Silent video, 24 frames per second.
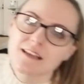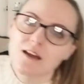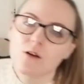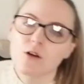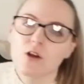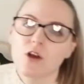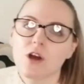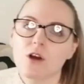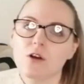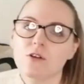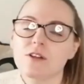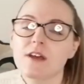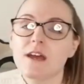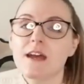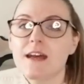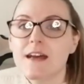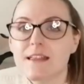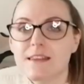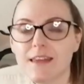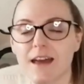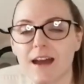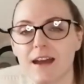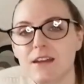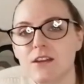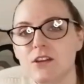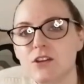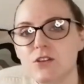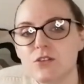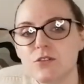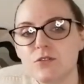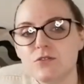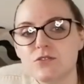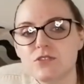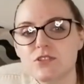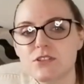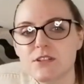discount code that I
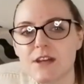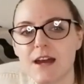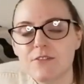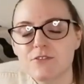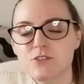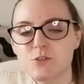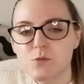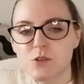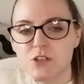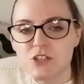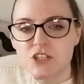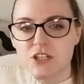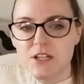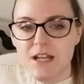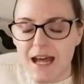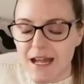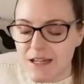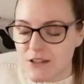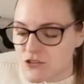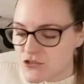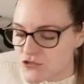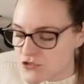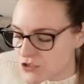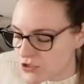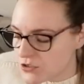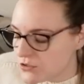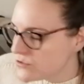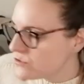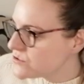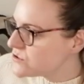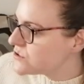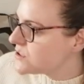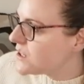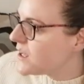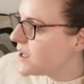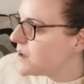used after watching
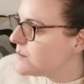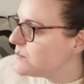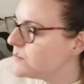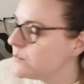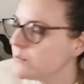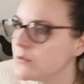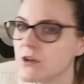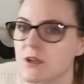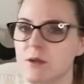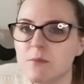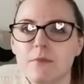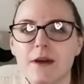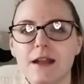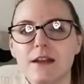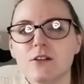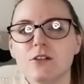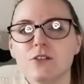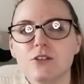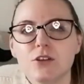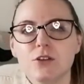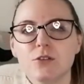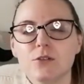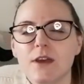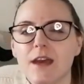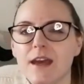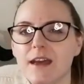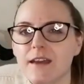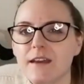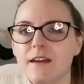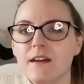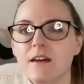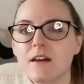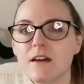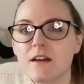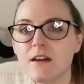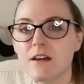Andrew's Money Mental
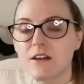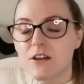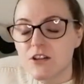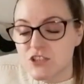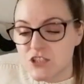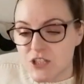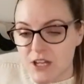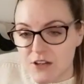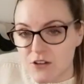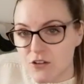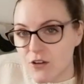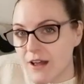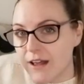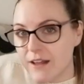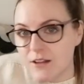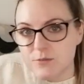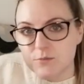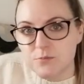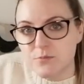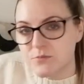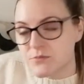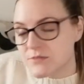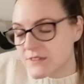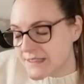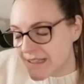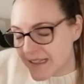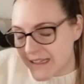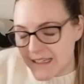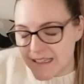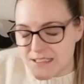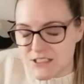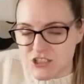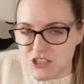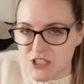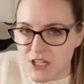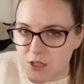UK channel. I'll
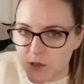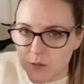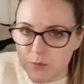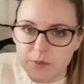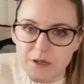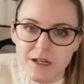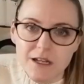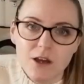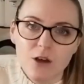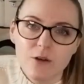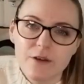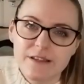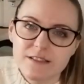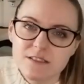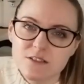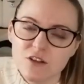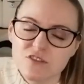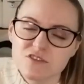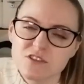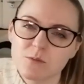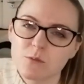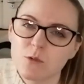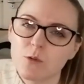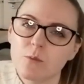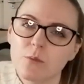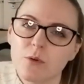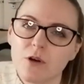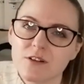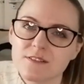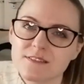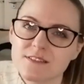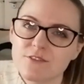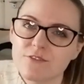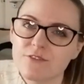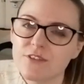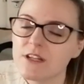link his channel below. He's got some
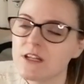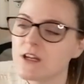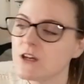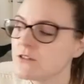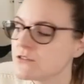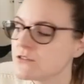unboxing